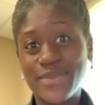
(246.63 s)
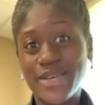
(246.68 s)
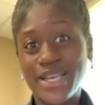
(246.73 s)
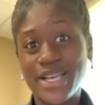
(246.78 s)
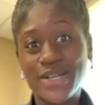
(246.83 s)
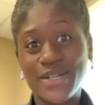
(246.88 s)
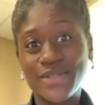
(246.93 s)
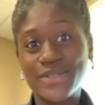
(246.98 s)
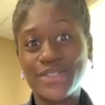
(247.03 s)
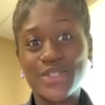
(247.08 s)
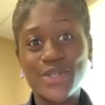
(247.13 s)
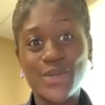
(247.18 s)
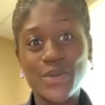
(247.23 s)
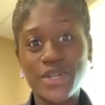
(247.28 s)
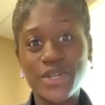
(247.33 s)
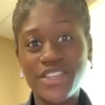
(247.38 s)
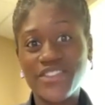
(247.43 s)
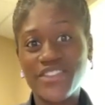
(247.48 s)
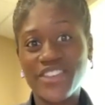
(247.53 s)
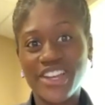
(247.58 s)
about
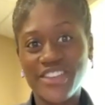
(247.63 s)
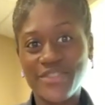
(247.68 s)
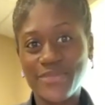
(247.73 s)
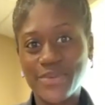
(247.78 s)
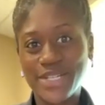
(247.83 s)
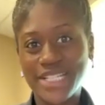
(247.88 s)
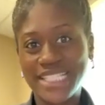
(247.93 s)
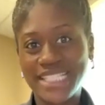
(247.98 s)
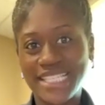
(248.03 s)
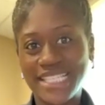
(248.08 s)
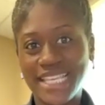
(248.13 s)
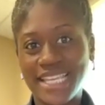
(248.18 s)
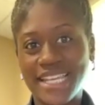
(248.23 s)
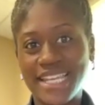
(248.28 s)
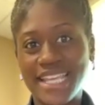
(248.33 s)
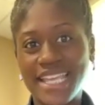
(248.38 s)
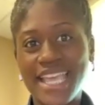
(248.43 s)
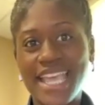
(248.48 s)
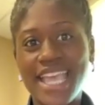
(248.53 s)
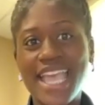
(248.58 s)
25%.